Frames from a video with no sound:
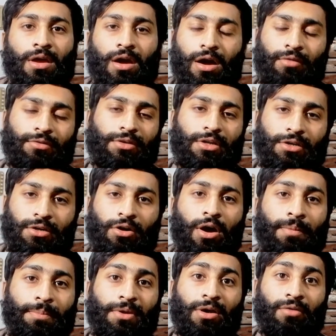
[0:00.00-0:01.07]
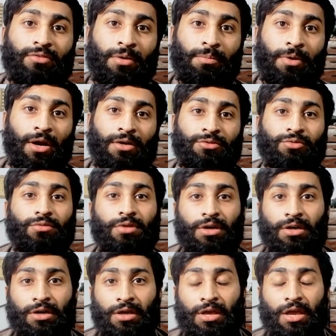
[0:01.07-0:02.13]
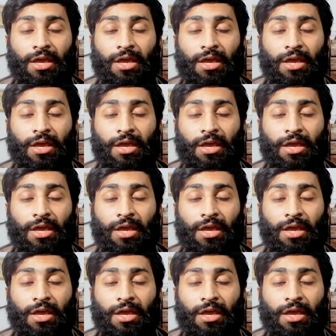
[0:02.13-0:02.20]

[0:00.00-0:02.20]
After the dropping of the blood sugar,